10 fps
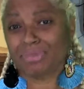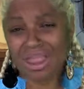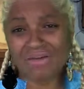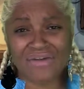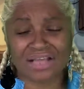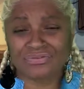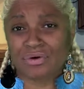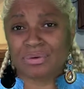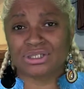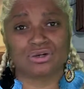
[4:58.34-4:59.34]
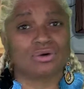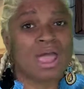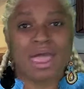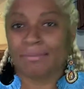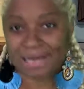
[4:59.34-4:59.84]
Fast forward to
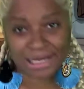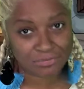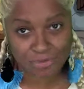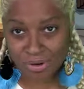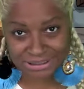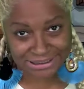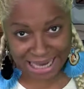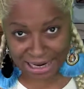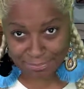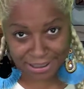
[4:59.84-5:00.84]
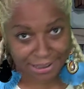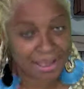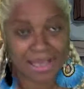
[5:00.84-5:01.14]
Bean, of course, escaping.